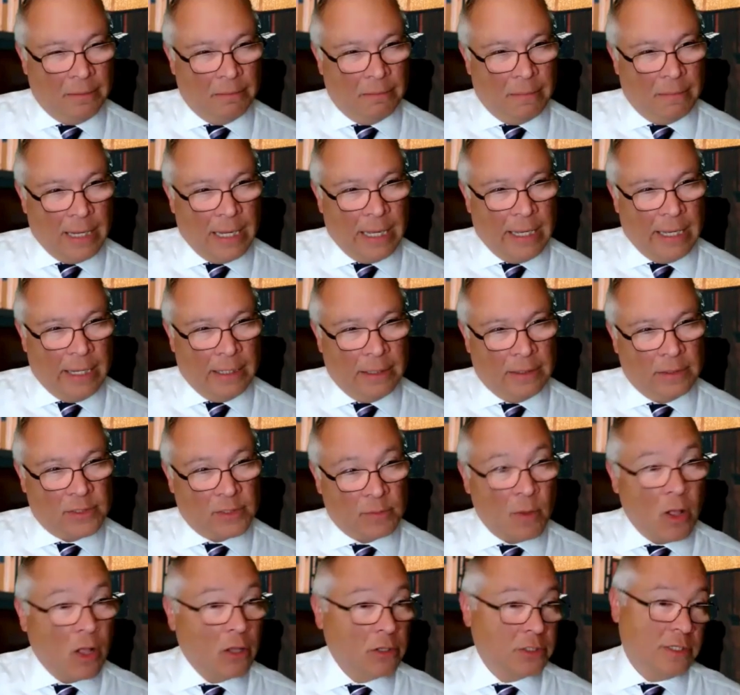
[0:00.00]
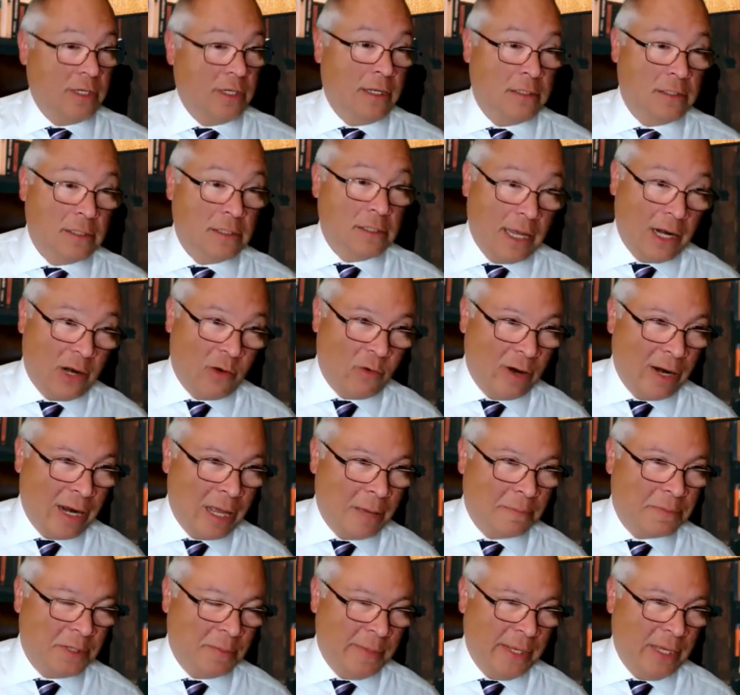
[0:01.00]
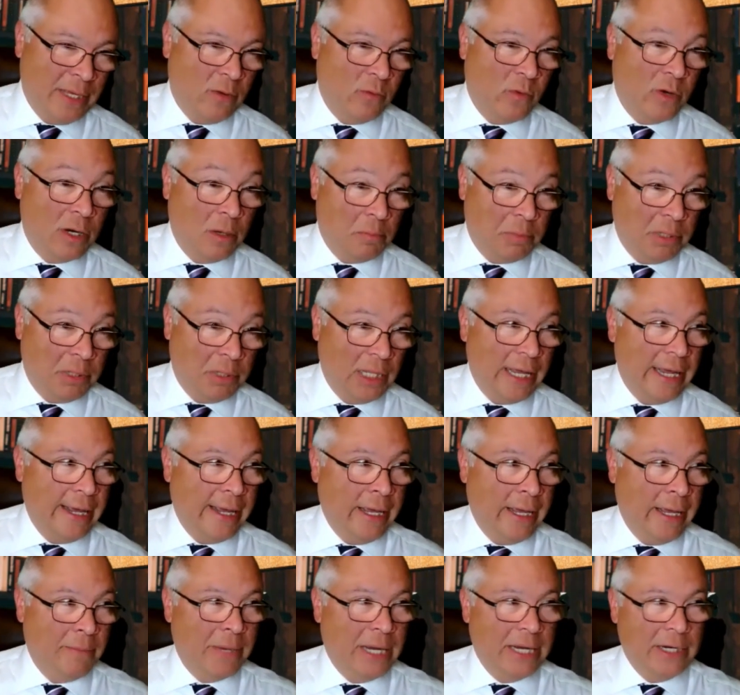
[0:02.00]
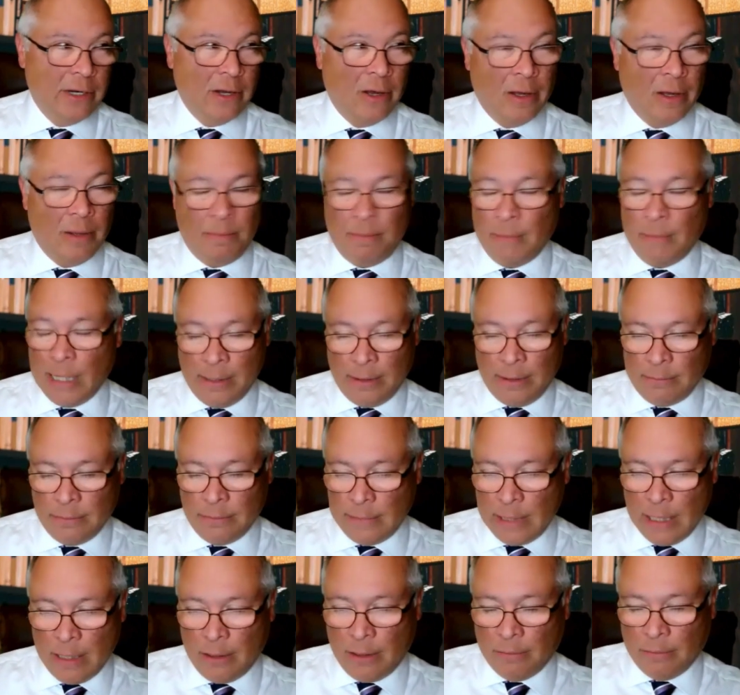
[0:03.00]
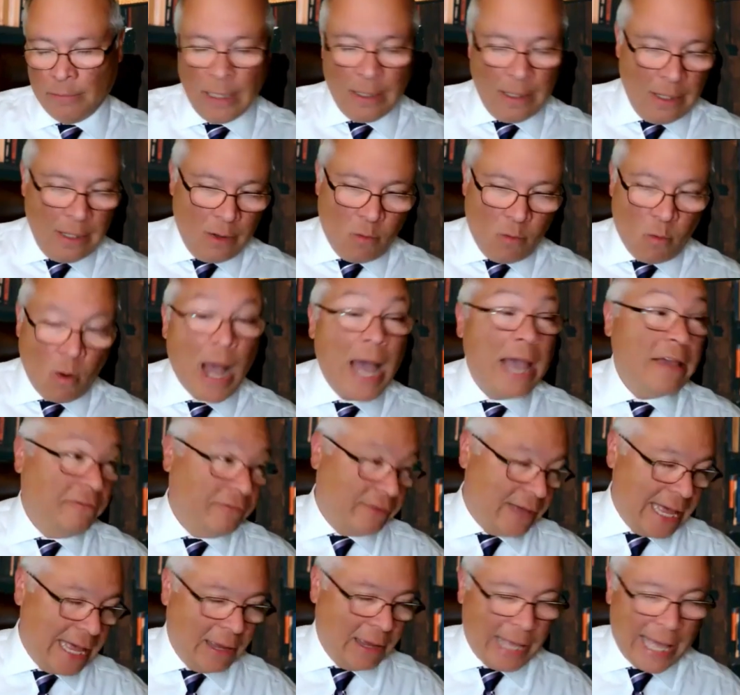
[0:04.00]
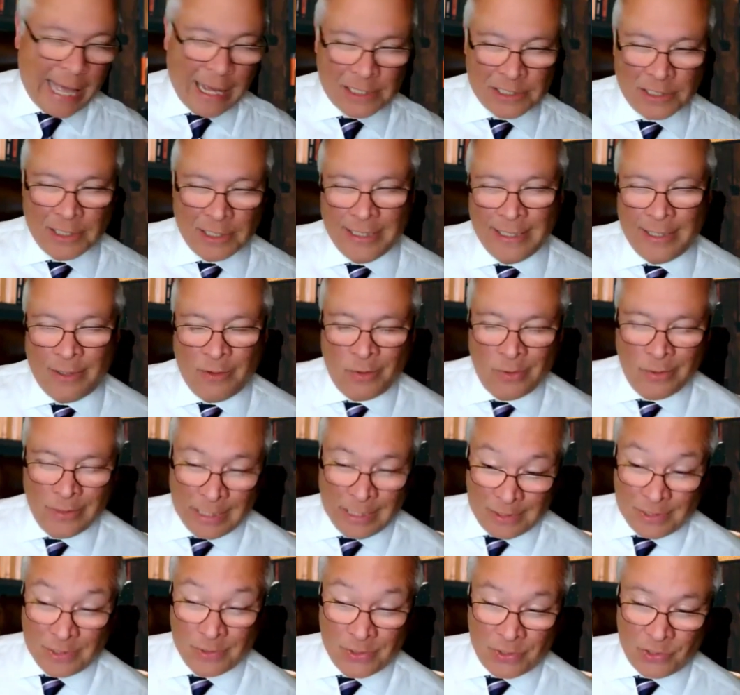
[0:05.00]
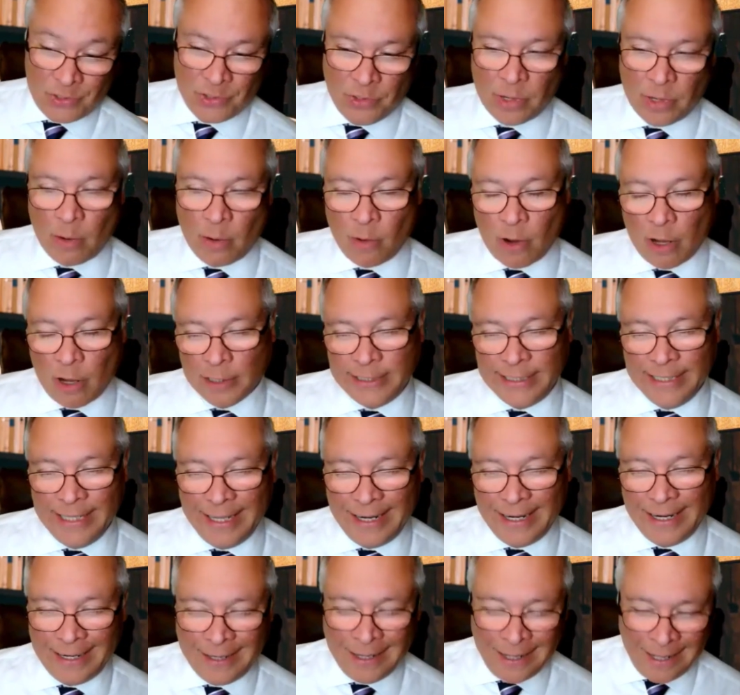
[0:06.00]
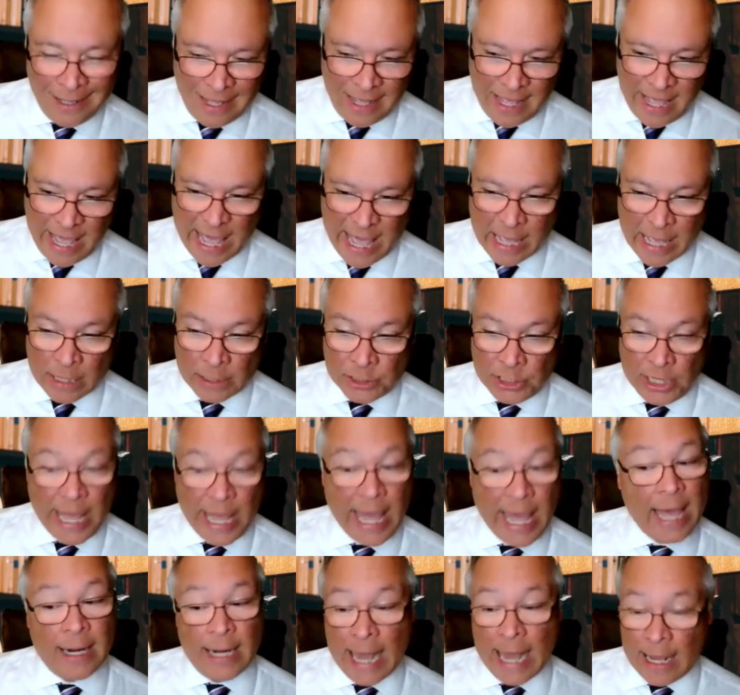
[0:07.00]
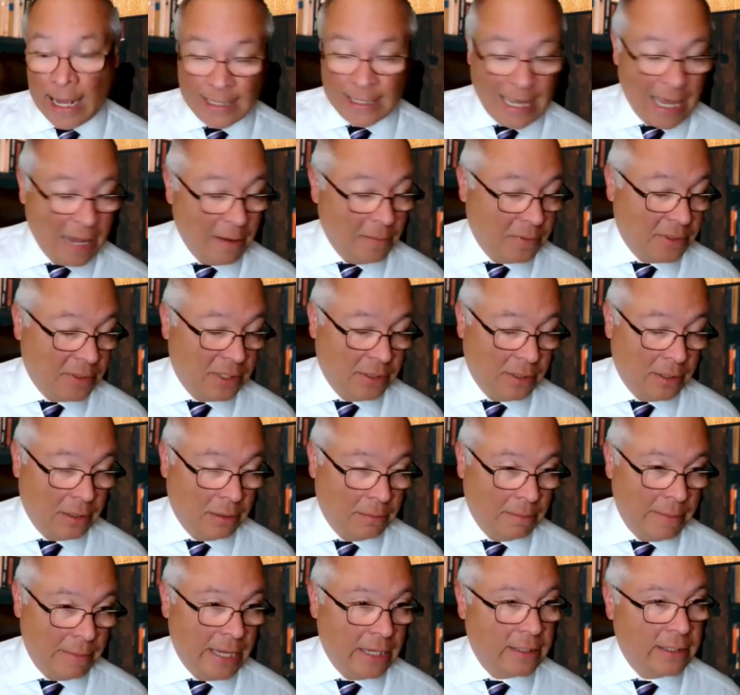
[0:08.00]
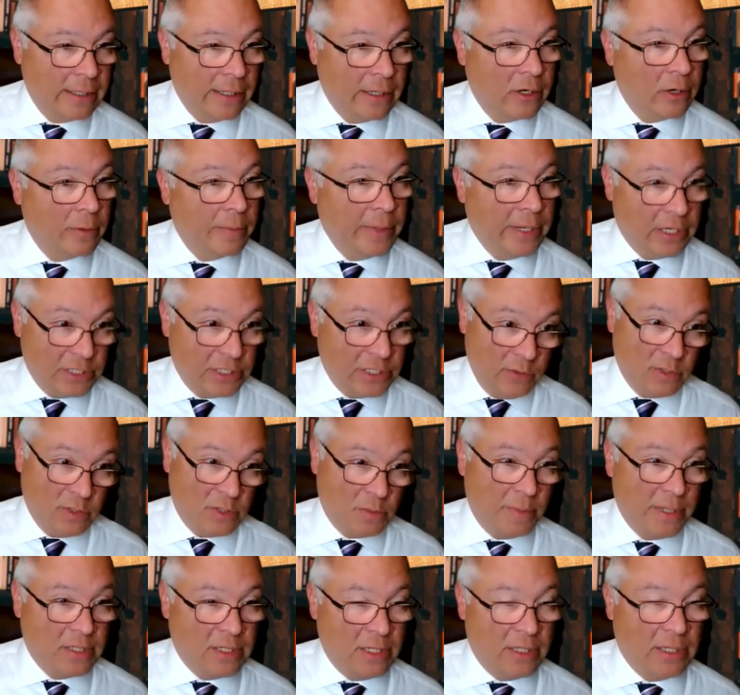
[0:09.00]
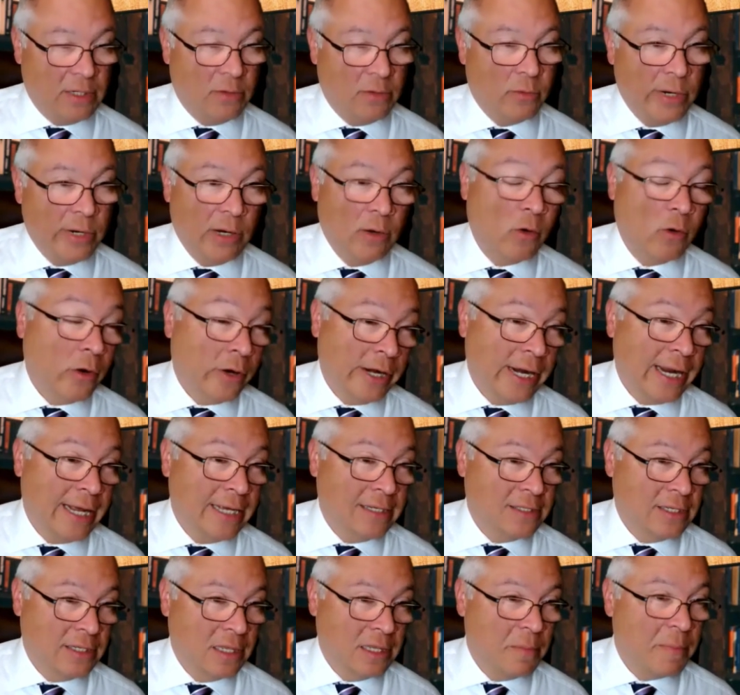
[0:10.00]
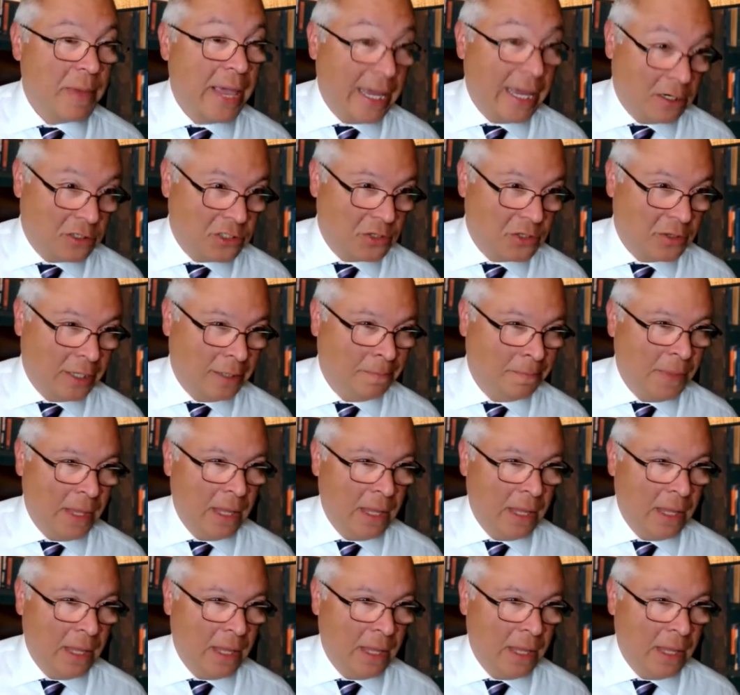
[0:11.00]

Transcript: My small son's going to run up to me and want to play. My daughter, my you know, wife. I actually did. This is true. I walked in and and she hadn't had time to make dinner because she was busy reorganizing the pantry.